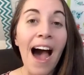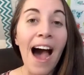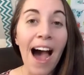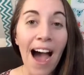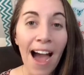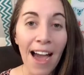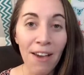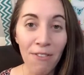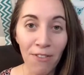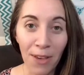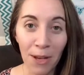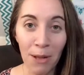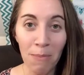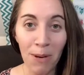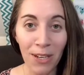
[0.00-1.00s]
I
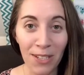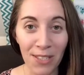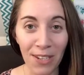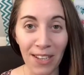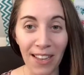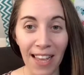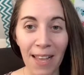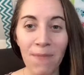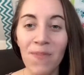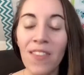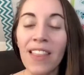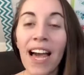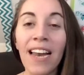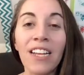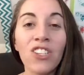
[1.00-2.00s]
feel personally
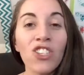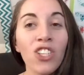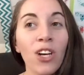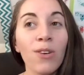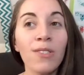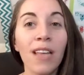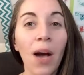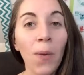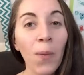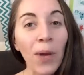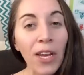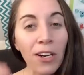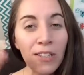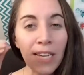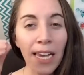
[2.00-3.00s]
that it shows that
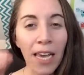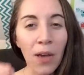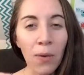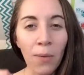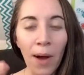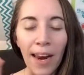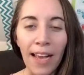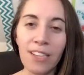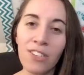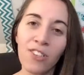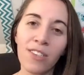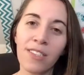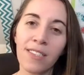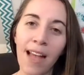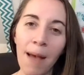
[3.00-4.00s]
we are taking one
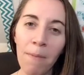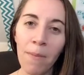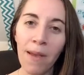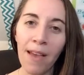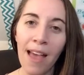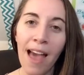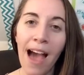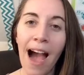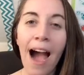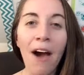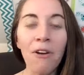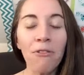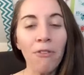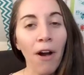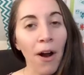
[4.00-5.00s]
extra step
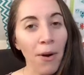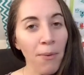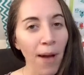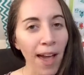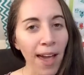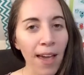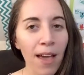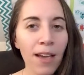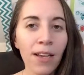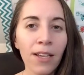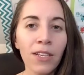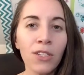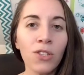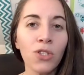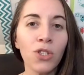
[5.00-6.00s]
out of our way
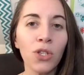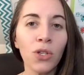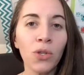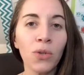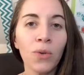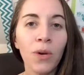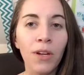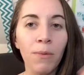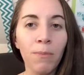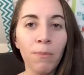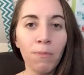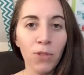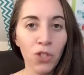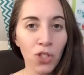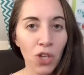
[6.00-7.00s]
to
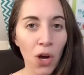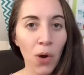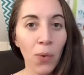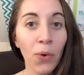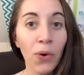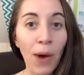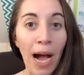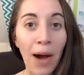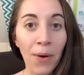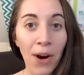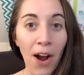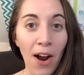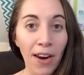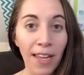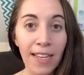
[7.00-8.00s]
show who our
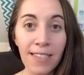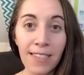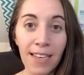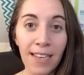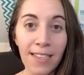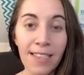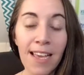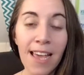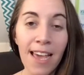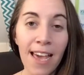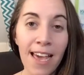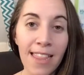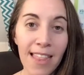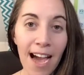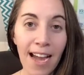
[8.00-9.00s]
audience is,
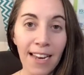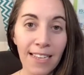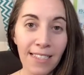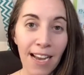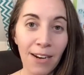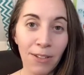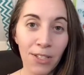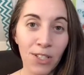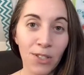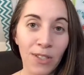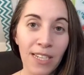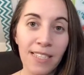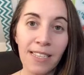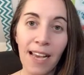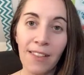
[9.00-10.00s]
and that is our
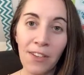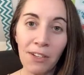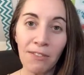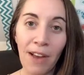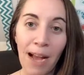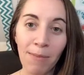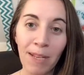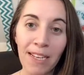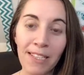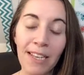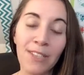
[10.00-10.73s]
students and their families.